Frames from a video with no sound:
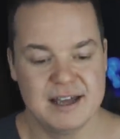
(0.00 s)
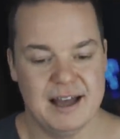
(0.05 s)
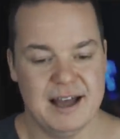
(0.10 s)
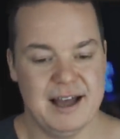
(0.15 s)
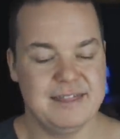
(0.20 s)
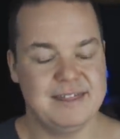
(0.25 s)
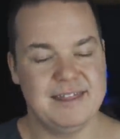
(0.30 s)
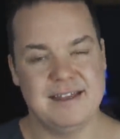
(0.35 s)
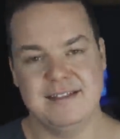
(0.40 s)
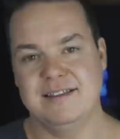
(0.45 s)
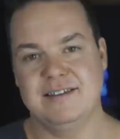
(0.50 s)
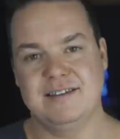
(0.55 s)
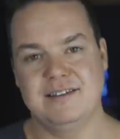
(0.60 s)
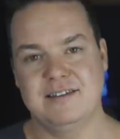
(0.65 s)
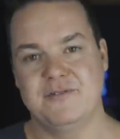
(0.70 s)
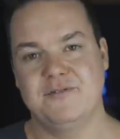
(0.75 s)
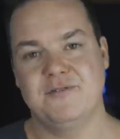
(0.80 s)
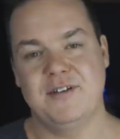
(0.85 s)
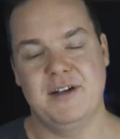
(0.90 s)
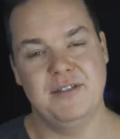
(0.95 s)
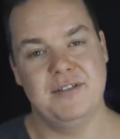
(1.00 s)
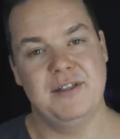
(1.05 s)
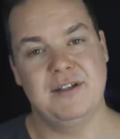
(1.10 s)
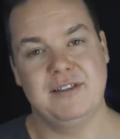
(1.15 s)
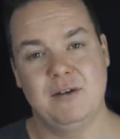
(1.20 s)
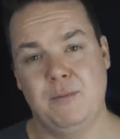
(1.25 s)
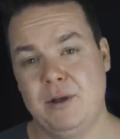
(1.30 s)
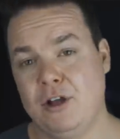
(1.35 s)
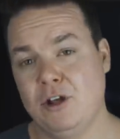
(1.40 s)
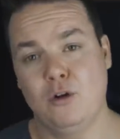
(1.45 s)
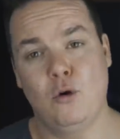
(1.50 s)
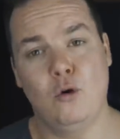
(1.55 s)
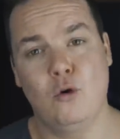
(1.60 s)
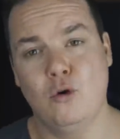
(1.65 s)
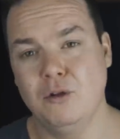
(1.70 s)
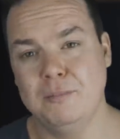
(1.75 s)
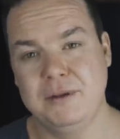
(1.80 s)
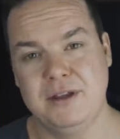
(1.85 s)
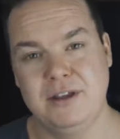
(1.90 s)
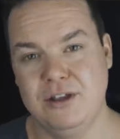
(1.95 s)
I think this is a fun thing that we could
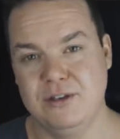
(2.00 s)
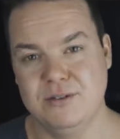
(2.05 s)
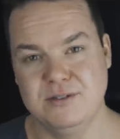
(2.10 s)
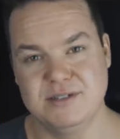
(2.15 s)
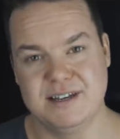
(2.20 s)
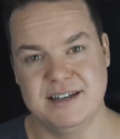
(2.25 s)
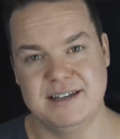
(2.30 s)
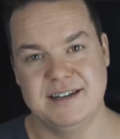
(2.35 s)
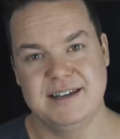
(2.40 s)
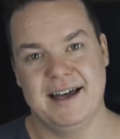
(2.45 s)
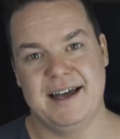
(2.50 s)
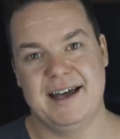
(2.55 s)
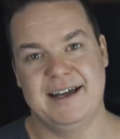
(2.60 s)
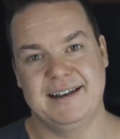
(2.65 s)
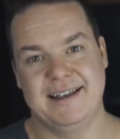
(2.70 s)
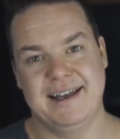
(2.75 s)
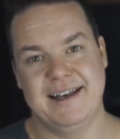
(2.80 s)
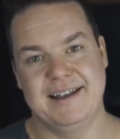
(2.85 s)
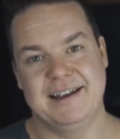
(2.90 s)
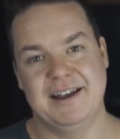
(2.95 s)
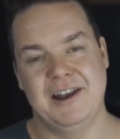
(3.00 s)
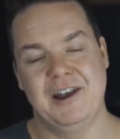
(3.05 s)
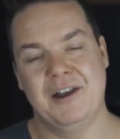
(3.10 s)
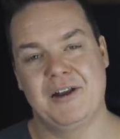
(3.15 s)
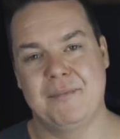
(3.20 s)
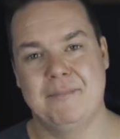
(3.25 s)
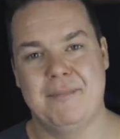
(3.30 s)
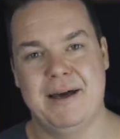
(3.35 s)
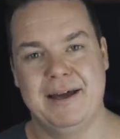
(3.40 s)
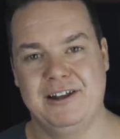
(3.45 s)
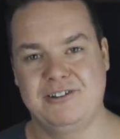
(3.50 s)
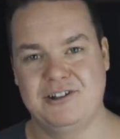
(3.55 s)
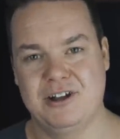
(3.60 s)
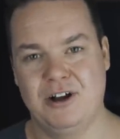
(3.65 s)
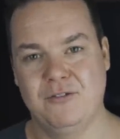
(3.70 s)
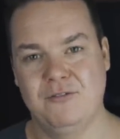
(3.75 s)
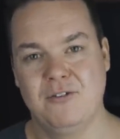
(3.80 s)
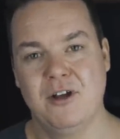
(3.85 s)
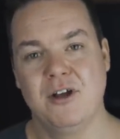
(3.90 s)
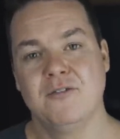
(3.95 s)
all be using and getting a lot of mileage
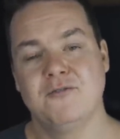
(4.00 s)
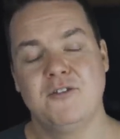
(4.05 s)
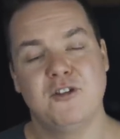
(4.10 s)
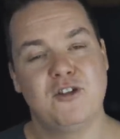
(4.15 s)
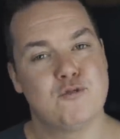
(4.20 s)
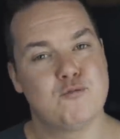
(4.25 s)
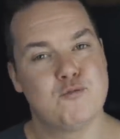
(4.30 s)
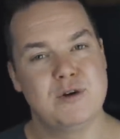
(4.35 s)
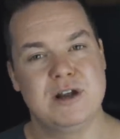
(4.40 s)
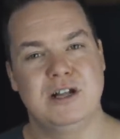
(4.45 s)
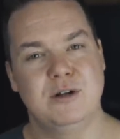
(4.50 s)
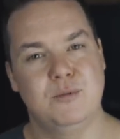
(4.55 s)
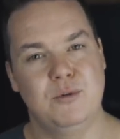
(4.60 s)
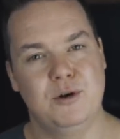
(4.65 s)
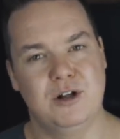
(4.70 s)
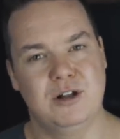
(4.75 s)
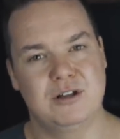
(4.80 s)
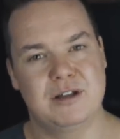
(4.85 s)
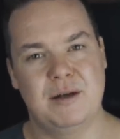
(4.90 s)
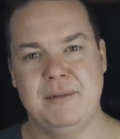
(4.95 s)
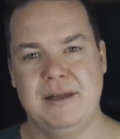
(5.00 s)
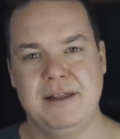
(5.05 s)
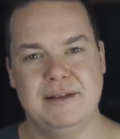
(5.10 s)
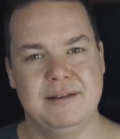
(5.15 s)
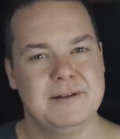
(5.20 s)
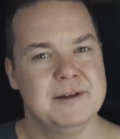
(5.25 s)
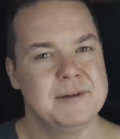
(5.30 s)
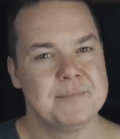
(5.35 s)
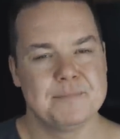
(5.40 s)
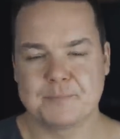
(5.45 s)
out of for the real world. I mean,